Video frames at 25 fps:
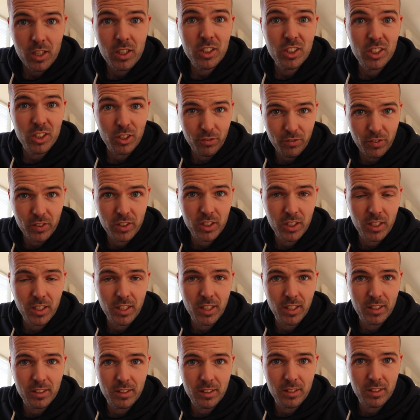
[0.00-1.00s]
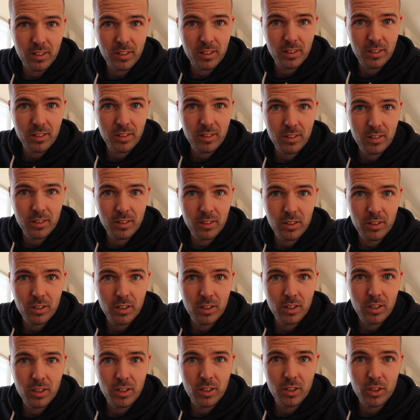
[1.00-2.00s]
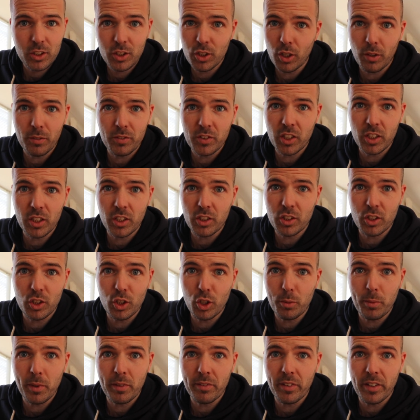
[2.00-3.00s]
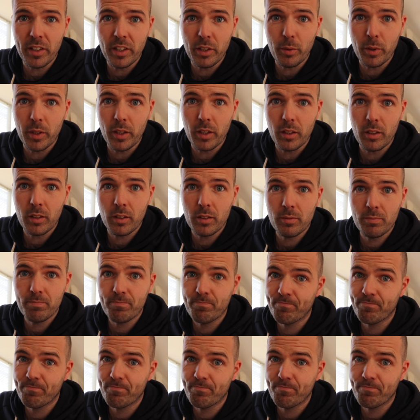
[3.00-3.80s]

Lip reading: Sophisticated. She obviously doesn't know me very well.